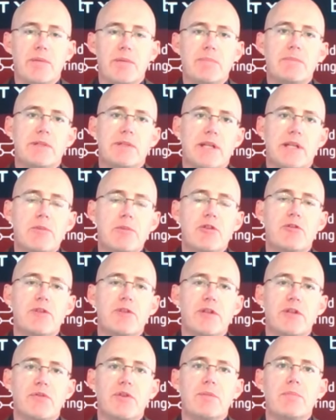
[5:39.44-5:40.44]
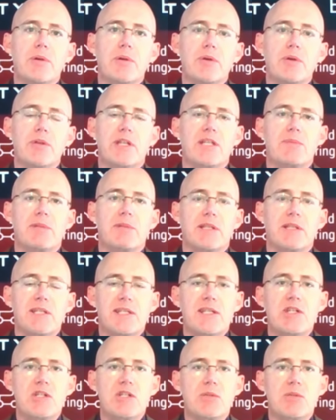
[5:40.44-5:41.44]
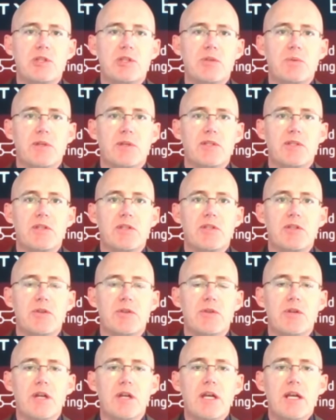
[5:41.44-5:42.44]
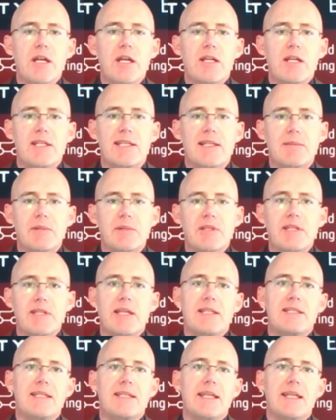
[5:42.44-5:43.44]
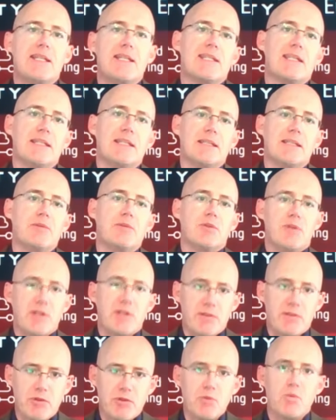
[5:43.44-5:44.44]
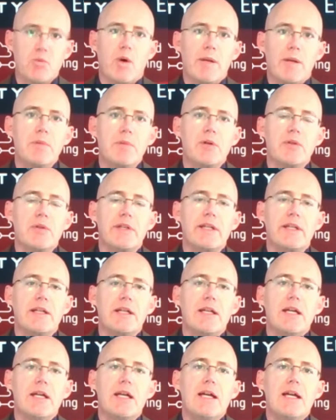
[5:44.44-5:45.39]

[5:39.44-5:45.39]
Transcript: number of different buildings. But essentially, what you want to do is limit the antenna setup to one building,